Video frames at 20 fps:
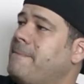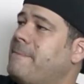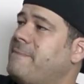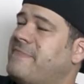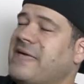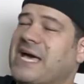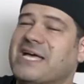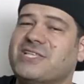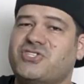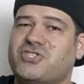
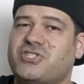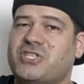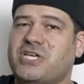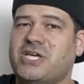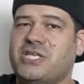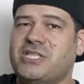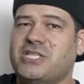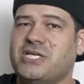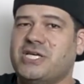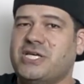that's
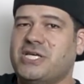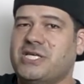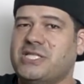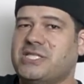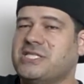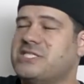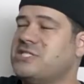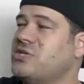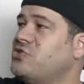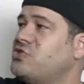
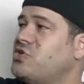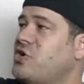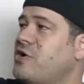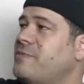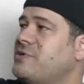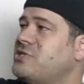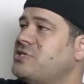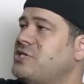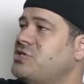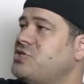the tilt
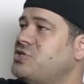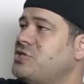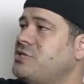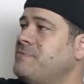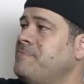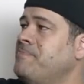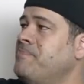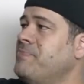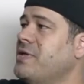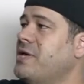arm extension.